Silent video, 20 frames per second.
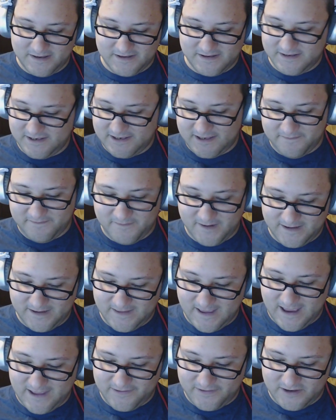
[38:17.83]
and stuff like
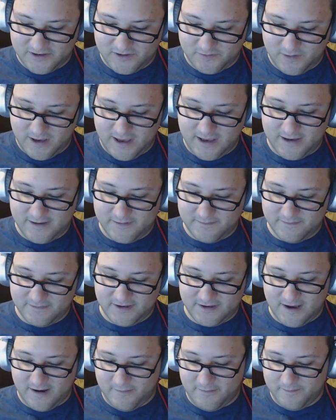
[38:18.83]
that this week.
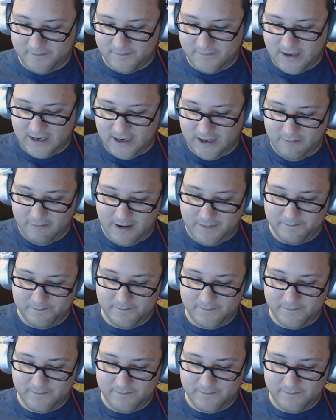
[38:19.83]
So, anyway.